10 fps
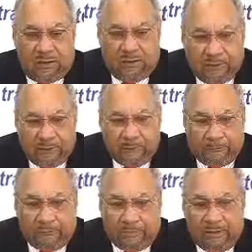
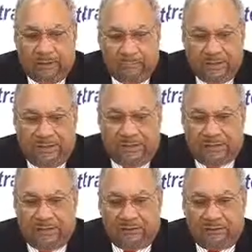in
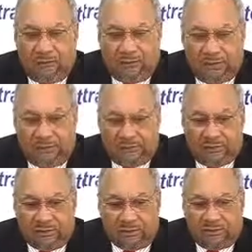meeting these
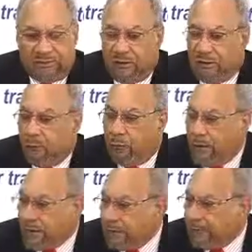obligations,
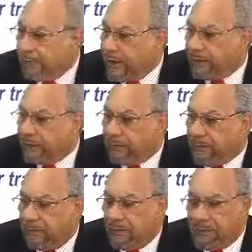will in fact
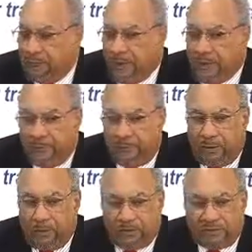develop
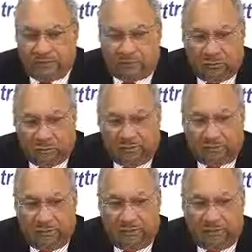a much
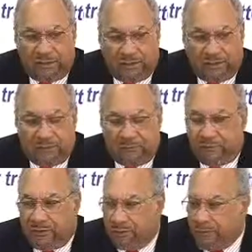closer relationship
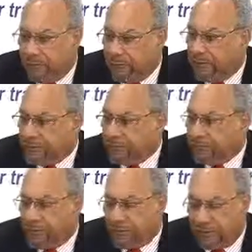to the benefit of
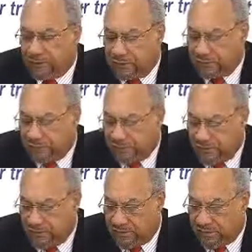our
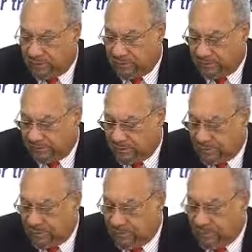constituencies, and I should
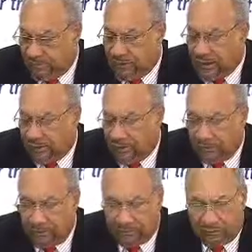say to the
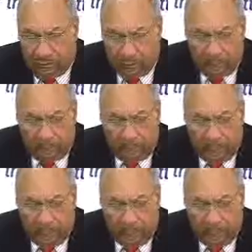Caribbean as a whole.